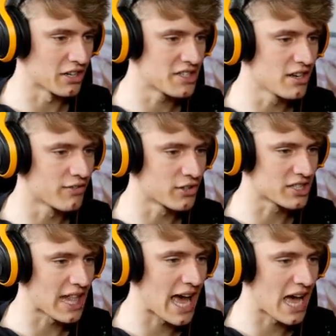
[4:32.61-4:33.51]
the silver
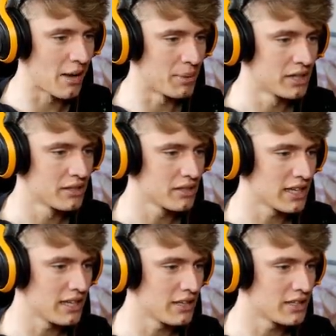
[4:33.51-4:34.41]
slab.
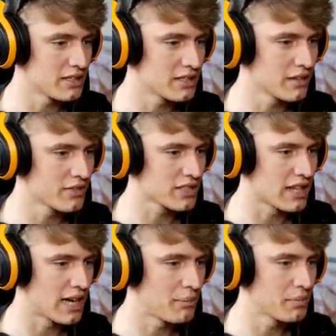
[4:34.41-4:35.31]
Silver
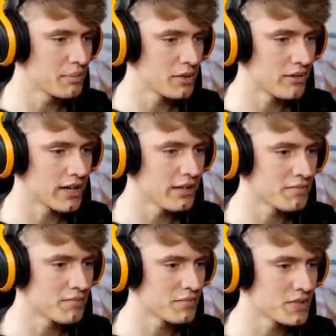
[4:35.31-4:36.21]
slab. Alright.
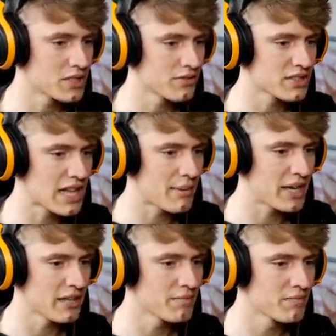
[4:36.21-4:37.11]
Silver slab,
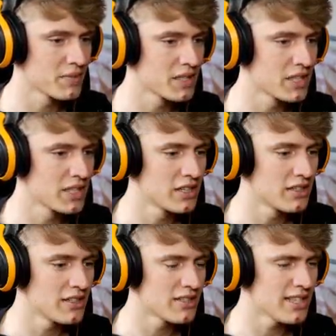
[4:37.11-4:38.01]
eh?
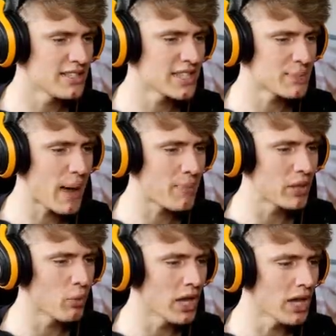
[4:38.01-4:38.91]
It's the easiest map in
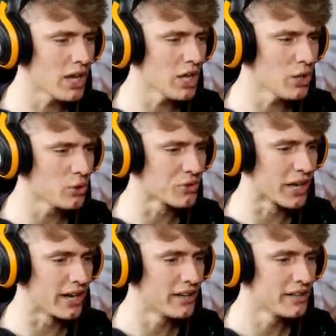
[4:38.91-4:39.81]
the world!
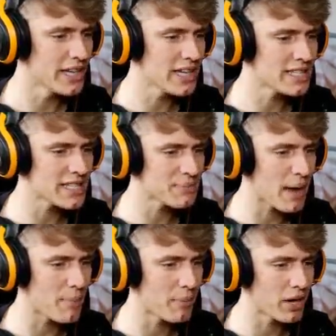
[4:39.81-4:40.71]
Easiest
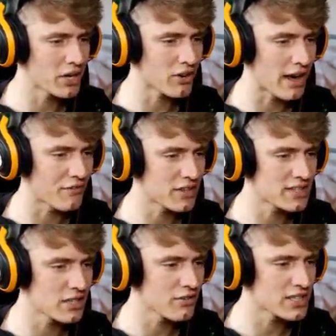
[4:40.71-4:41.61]
map in Minecraft.
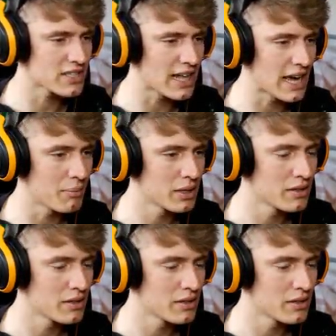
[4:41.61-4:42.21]
Silver slab.